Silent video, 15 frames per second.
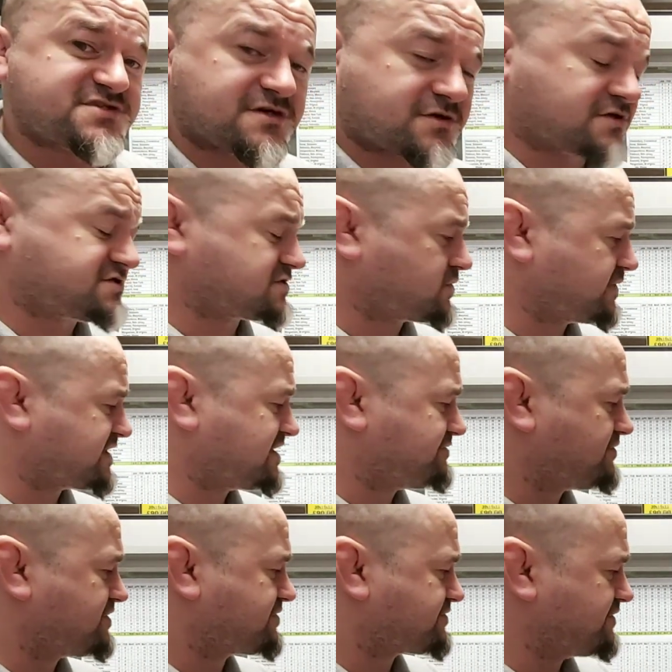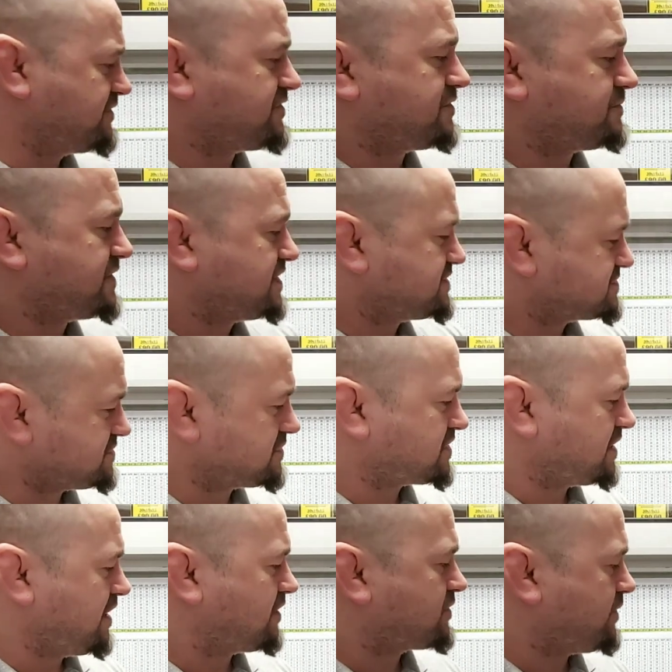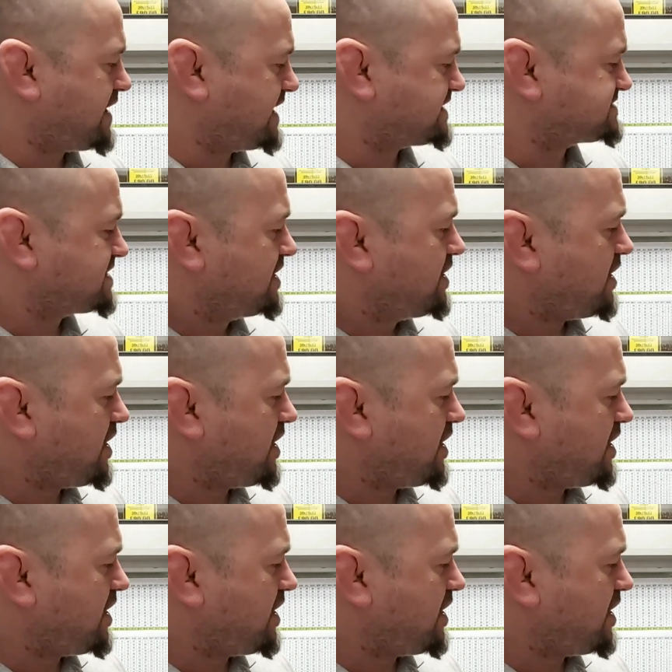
So, to quickly run through them, sort of clockwise,